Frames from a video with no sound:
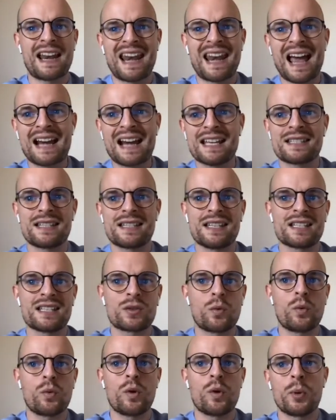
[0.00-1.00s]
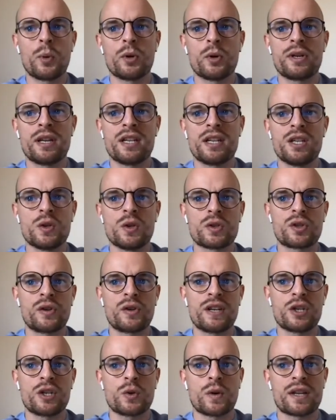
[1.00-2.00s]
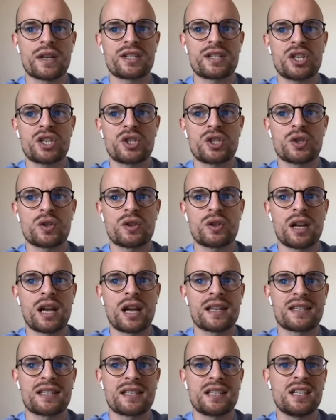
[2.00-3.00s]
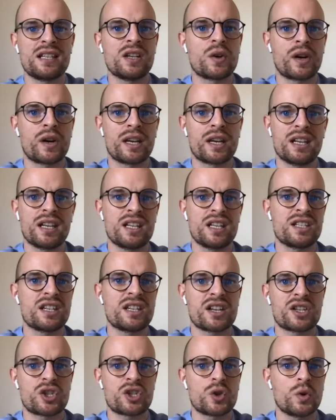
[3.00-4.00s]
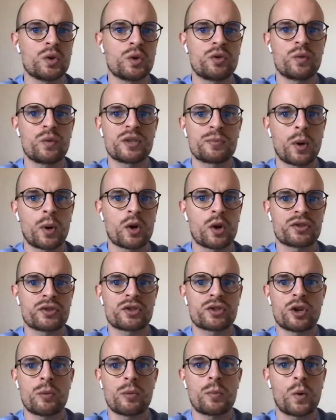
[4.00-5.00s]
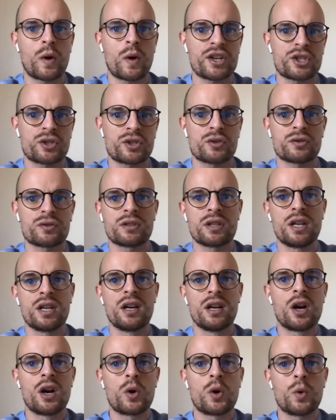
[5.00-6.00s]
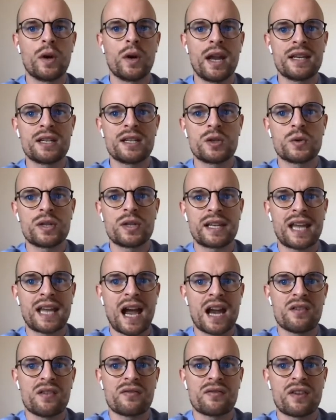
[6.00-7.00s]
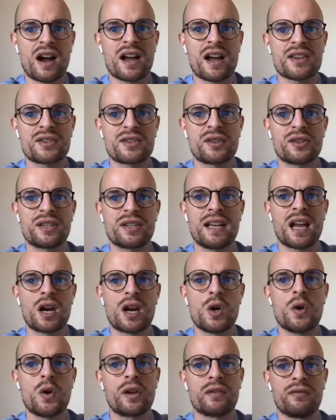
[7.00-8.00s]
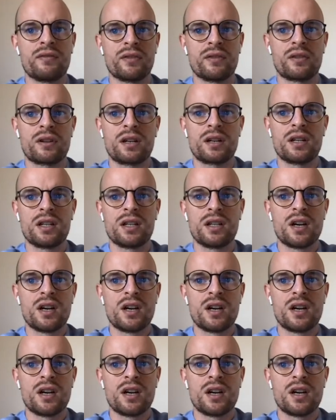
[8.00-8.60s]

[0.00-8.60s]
analysis, we will put the user into a session and she or he just should respond some question related to the kind of answer they are looking for.